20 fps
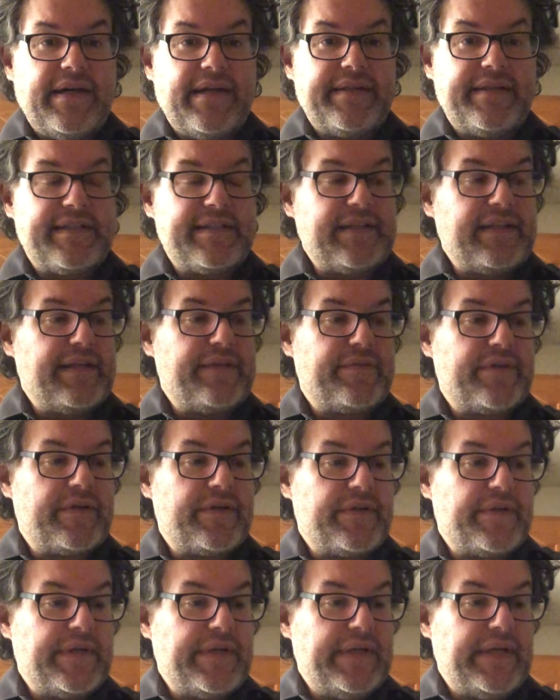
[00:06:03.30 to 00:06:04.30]

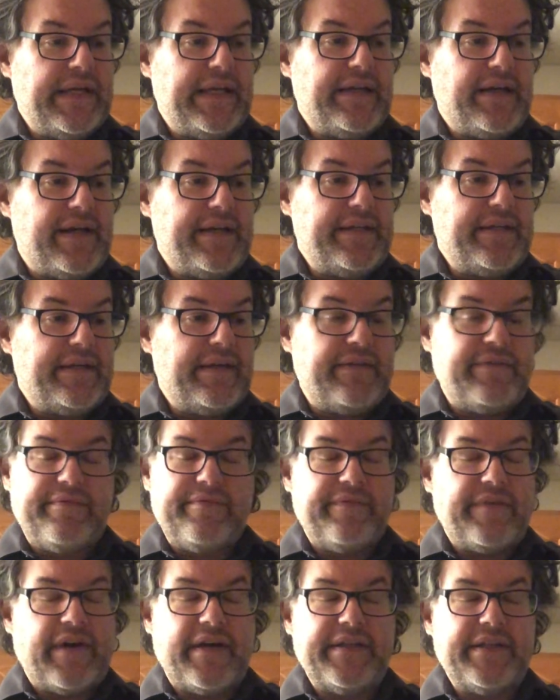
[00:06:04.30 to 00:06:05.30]
liver and
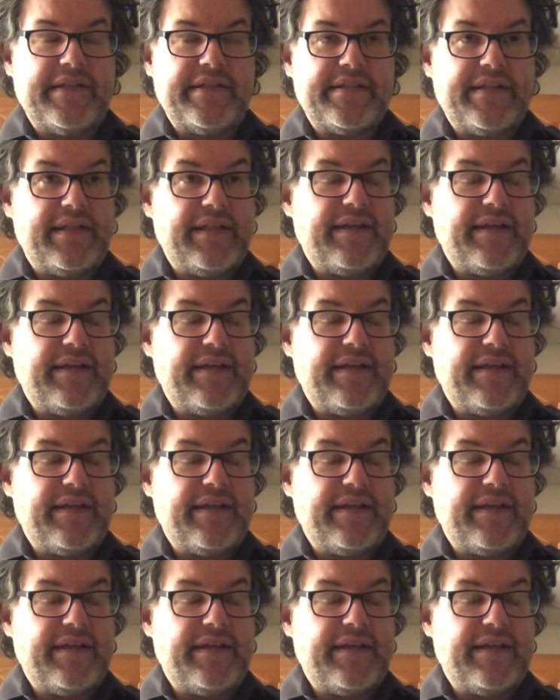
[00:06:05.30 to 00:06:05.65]
onions,